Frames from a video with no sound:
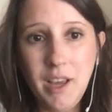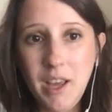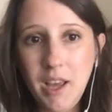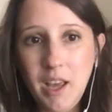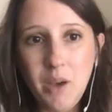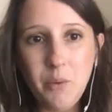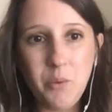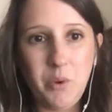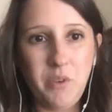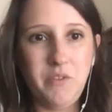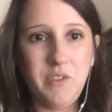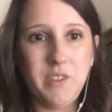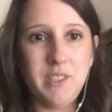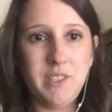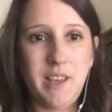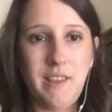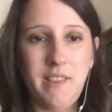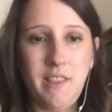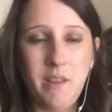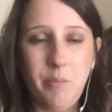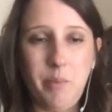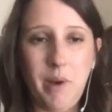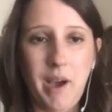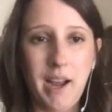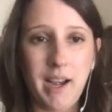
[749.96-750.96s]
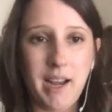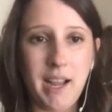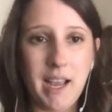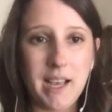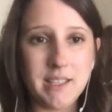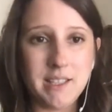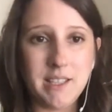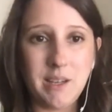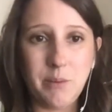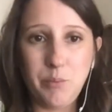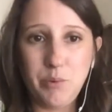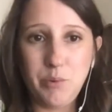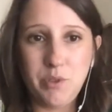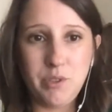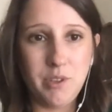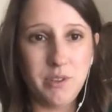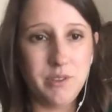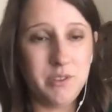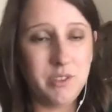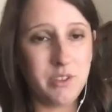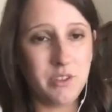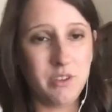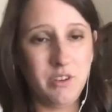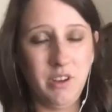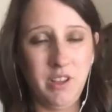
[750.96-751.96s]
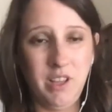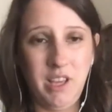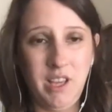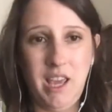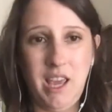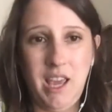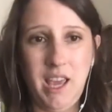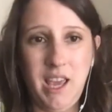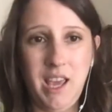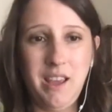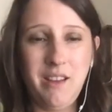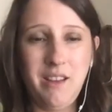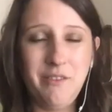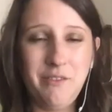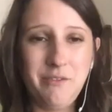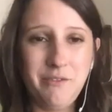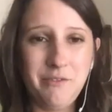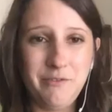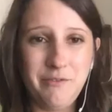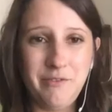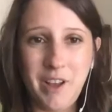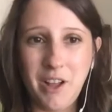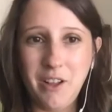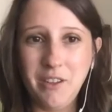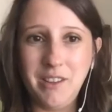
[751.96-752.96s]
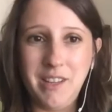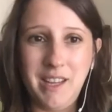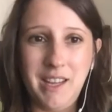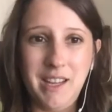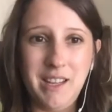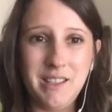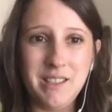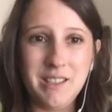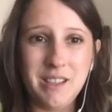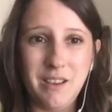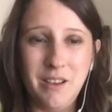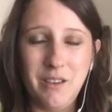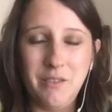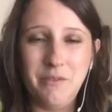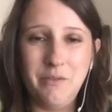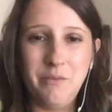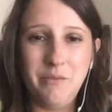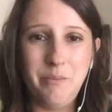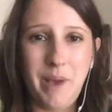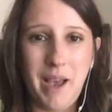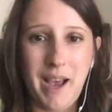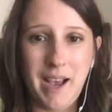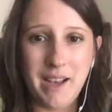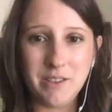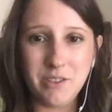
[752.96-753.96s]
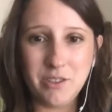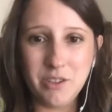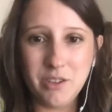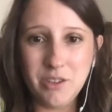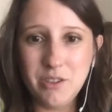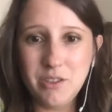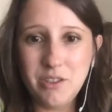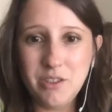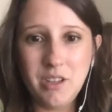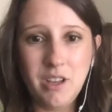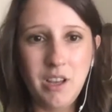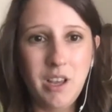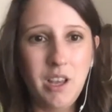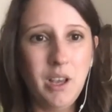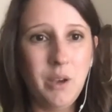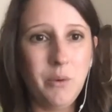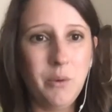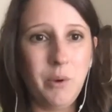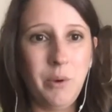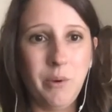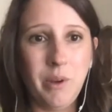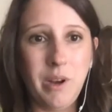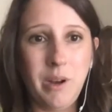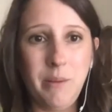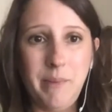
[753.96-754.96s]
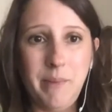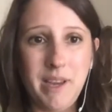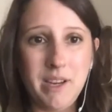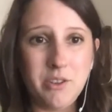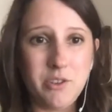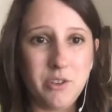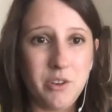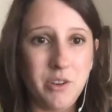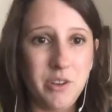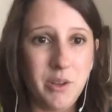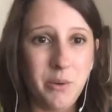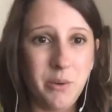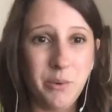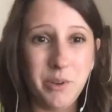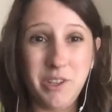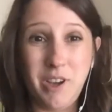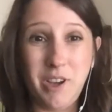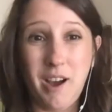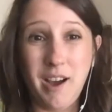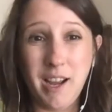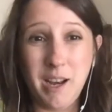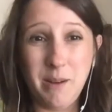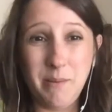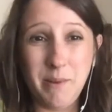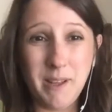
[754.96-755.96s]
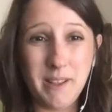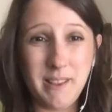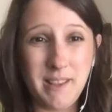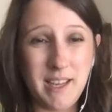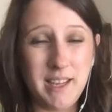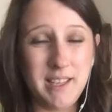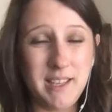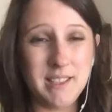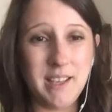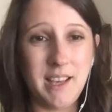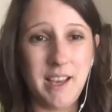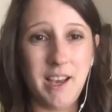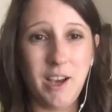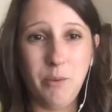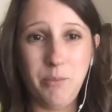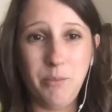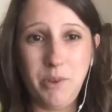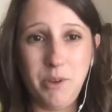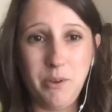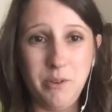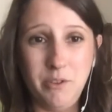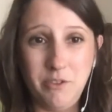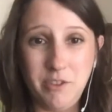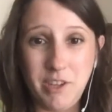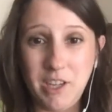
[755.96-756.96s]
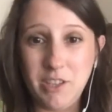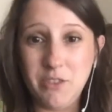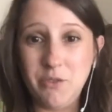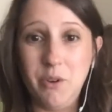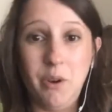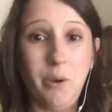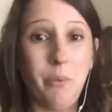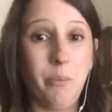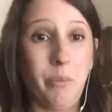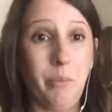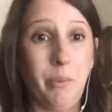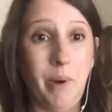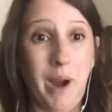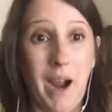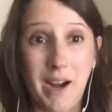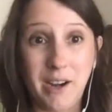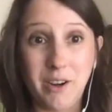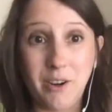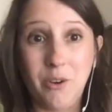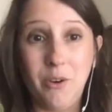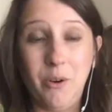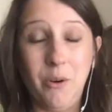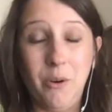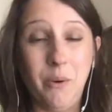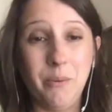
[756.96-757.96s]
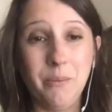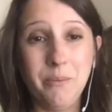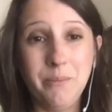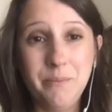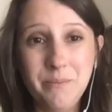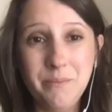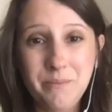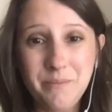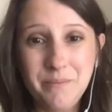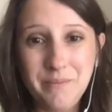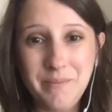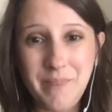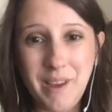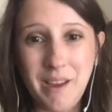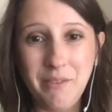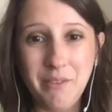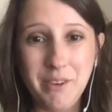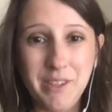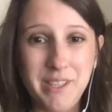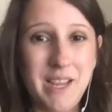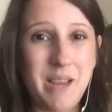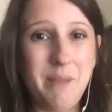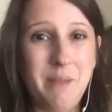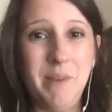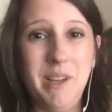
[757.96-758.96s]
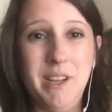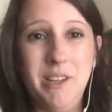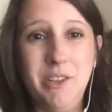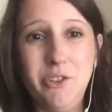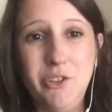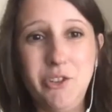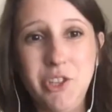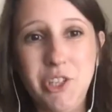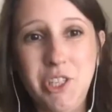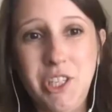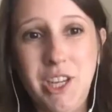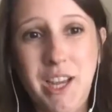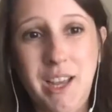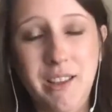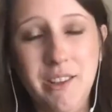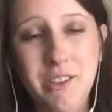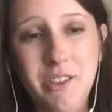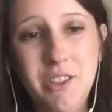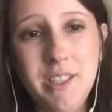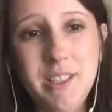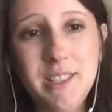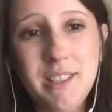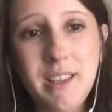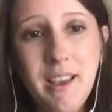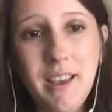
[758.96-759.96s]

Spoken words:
We've designed the podcast episodes to really hit felt needs of pastors. We want to make sure that we're talking about things that help you address real practical everyday ministry challenges.